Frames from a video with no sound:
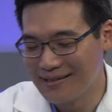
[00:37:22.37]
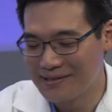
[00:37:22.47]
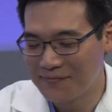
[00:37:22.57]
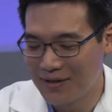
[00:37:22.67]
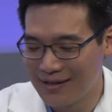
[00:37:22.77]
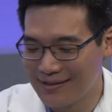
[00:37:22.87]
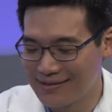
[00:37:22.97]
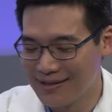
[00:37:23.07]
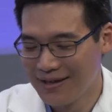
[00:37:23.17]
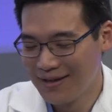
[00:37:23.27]
it's funny
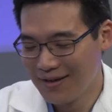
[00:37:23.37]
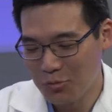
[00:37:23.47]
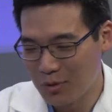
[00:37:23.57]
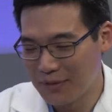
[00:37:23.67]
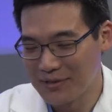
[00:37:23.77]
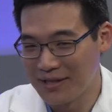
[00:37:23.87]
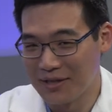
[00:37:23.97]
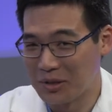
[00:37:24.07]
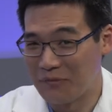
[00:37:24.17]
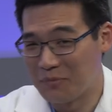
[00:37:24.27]
because when I was a kid, I
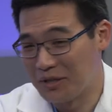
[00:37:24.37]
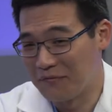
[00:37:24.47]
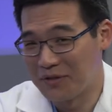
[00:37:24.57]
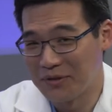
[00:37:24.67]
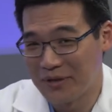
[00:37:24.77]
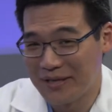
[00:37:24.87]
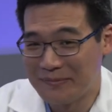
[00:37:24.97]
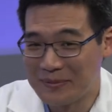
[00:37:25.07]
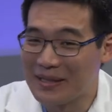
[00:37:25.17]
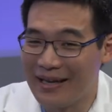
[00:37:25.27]
loved playing video games.